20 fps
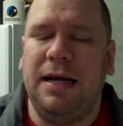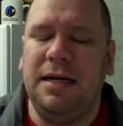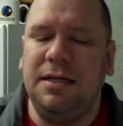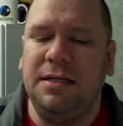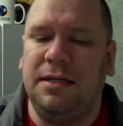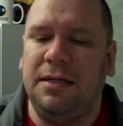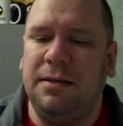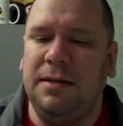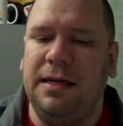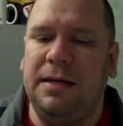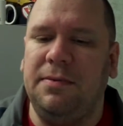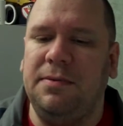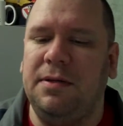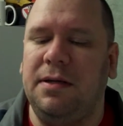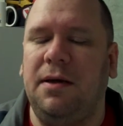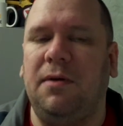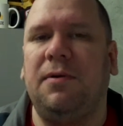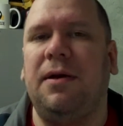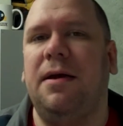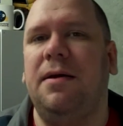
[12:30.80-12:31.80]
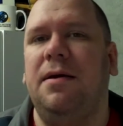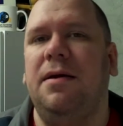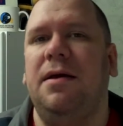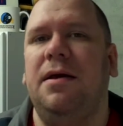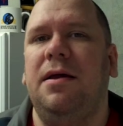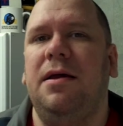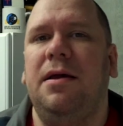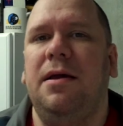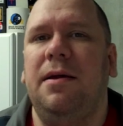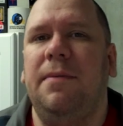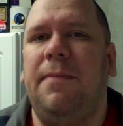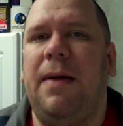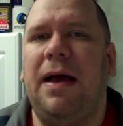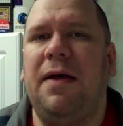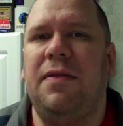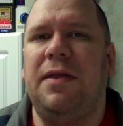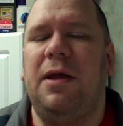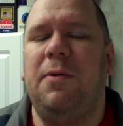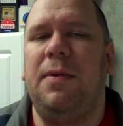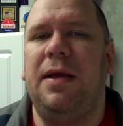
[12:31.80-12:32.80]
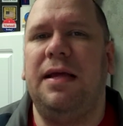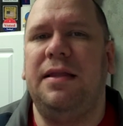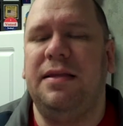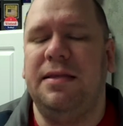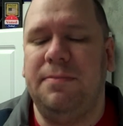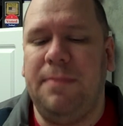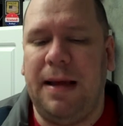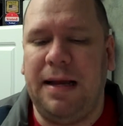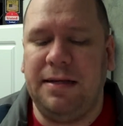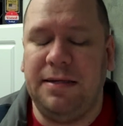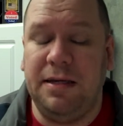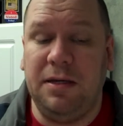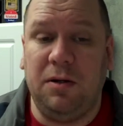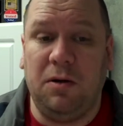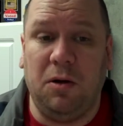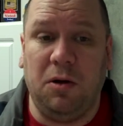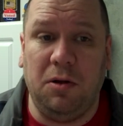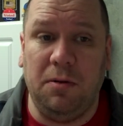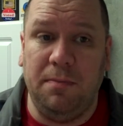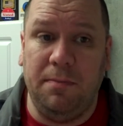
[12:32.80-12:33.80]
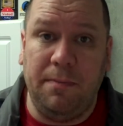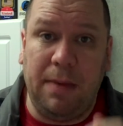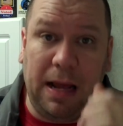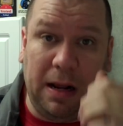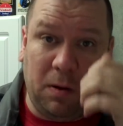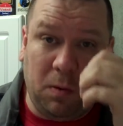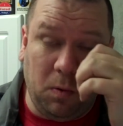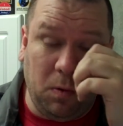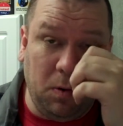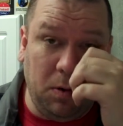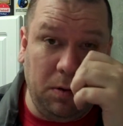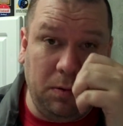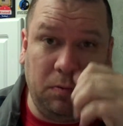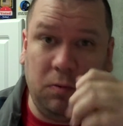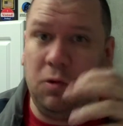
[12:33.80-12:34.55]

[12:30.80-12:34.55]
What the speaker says: just, it was, okay, back in the day we got this magazine called Macworld.